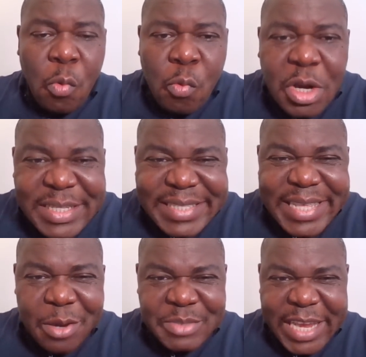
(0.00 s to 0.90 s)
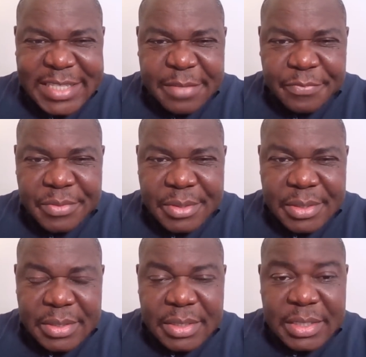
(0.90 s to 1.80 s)
What is the objective?
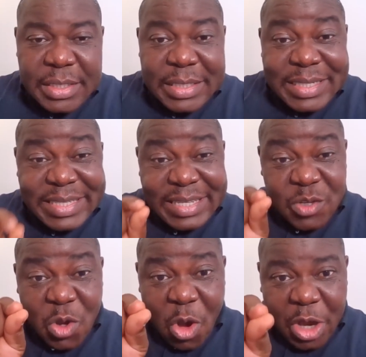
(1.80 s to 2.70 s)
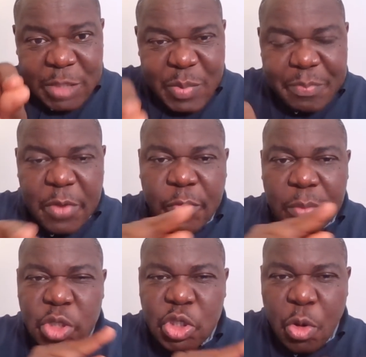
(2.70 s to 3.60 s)
Discourage people
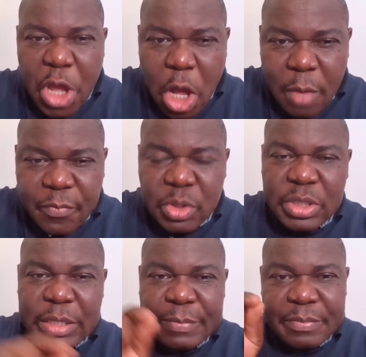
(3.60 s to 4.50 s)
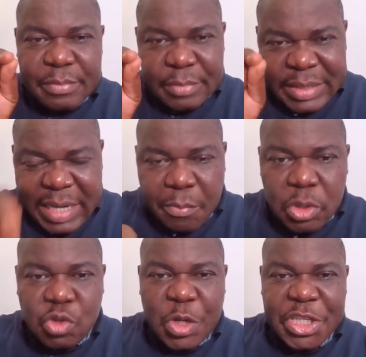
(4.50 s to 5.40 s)
from showing up for the
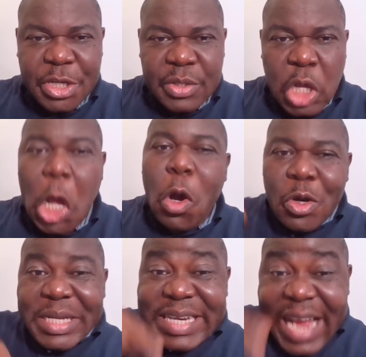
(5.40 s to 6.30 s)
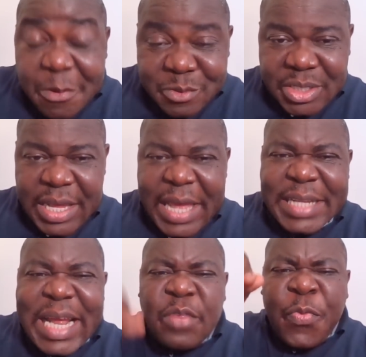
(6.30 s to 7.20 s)
demonstration on grounds
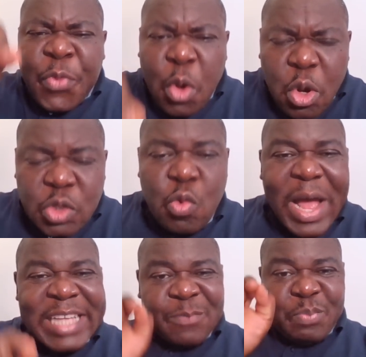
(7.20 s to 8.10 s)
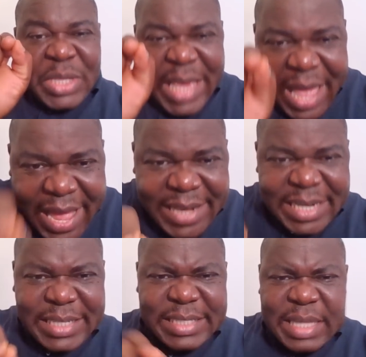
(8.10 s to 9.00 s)
that those who are
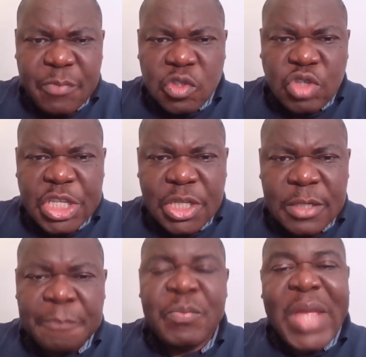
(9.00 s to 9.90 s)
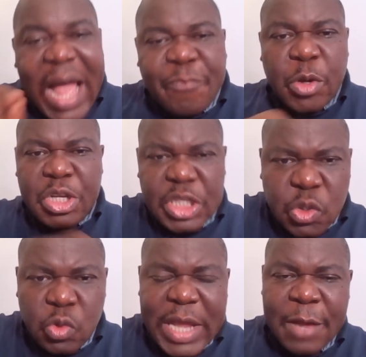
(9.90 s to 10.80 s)
spearheading this demonstration have already
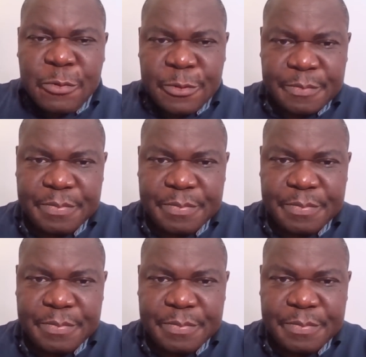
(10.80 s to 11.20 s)
sold out.